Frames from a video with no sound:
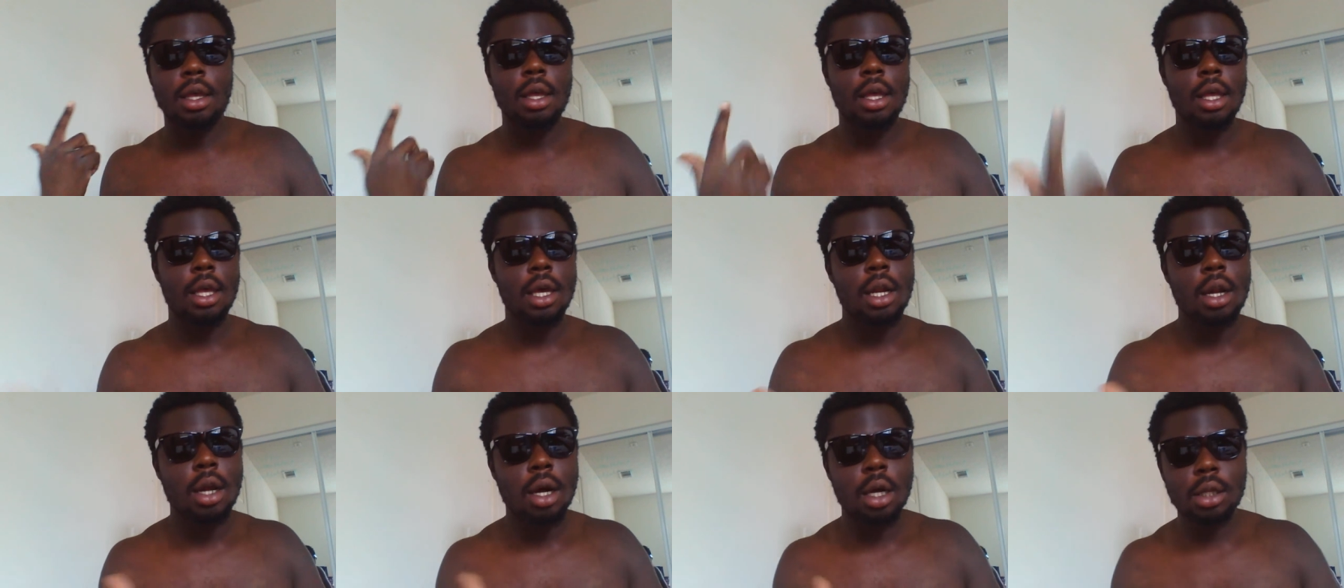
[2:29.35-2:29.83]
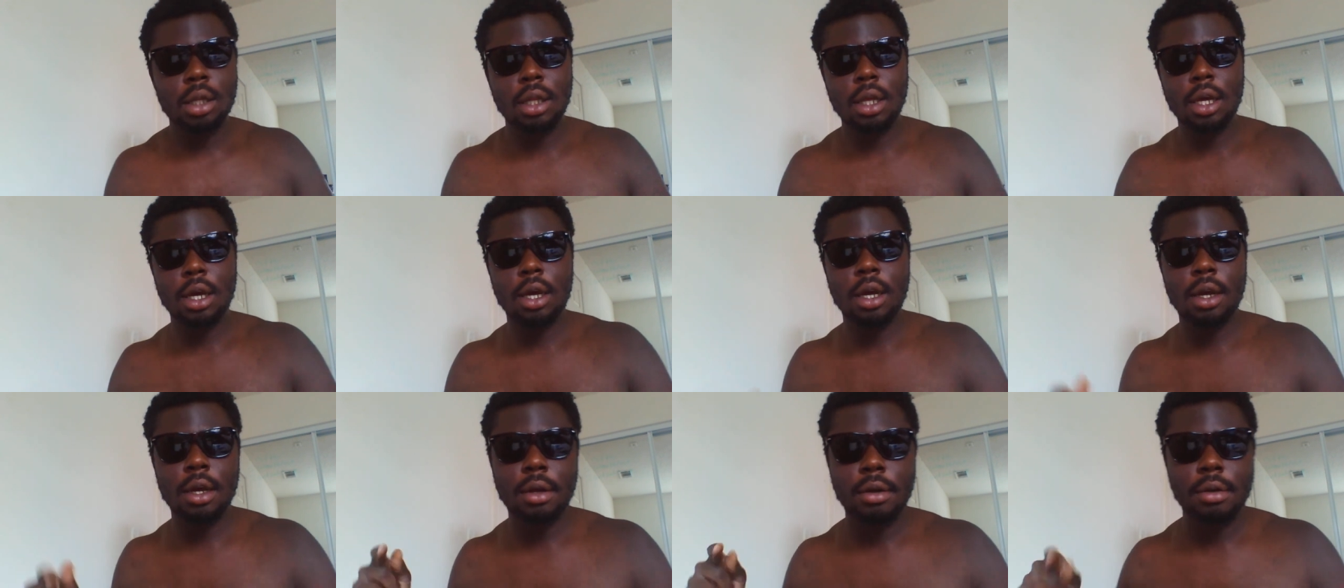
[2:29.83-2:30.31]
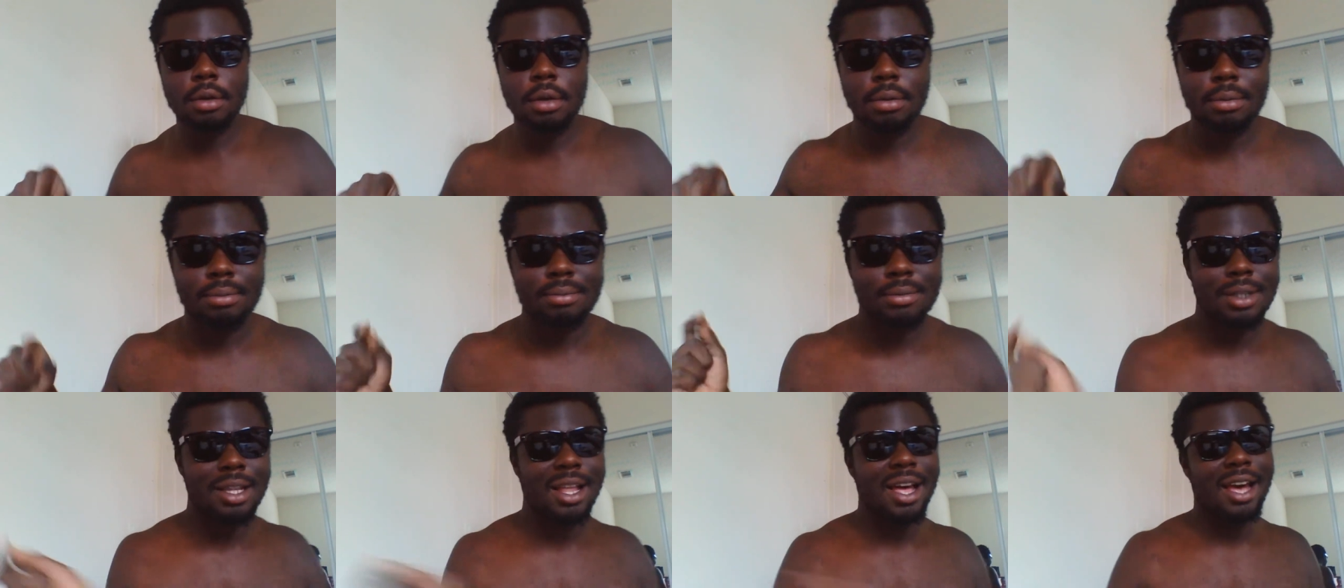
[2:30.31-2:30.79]
Get on there,
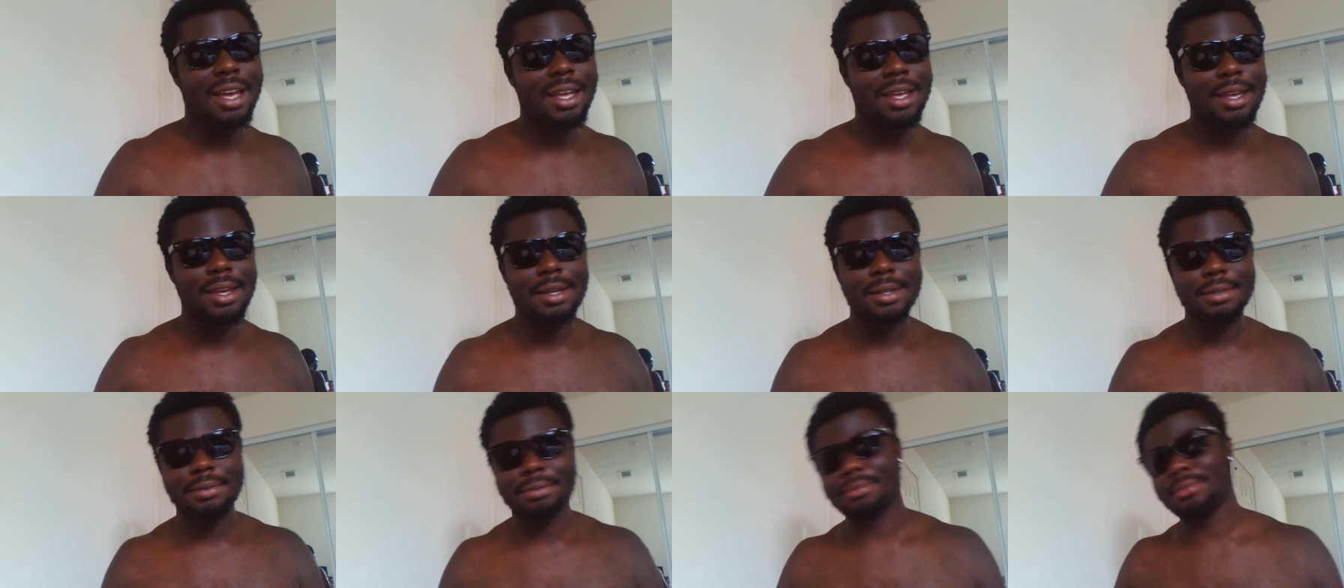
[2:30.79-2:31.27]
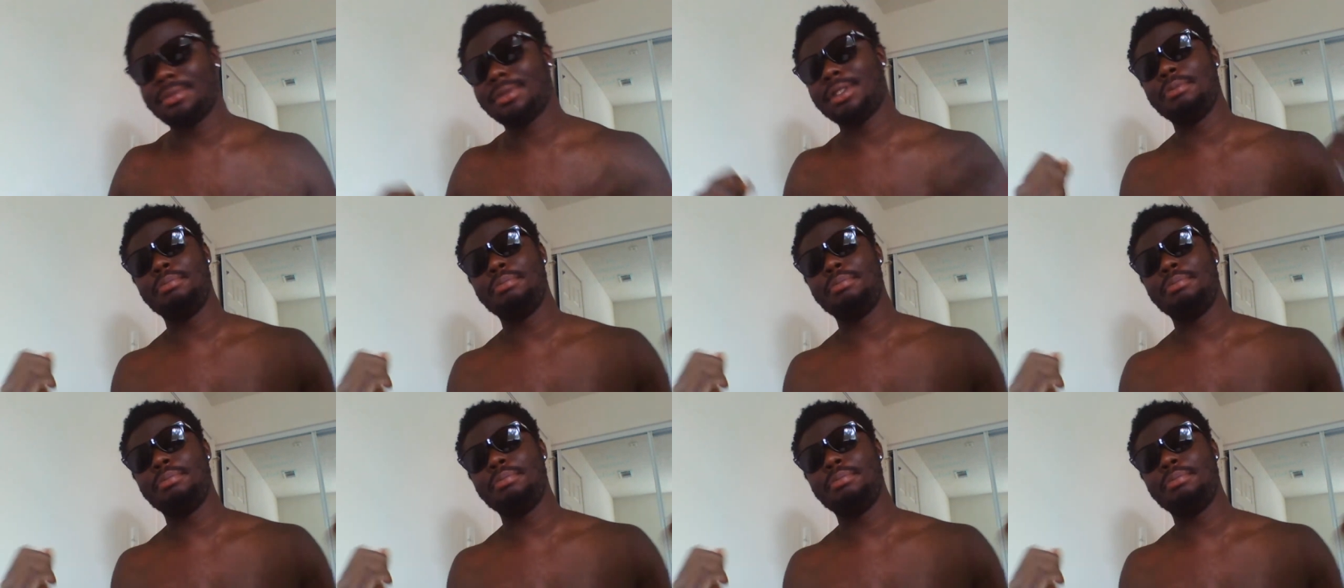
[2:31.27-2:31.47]
like it,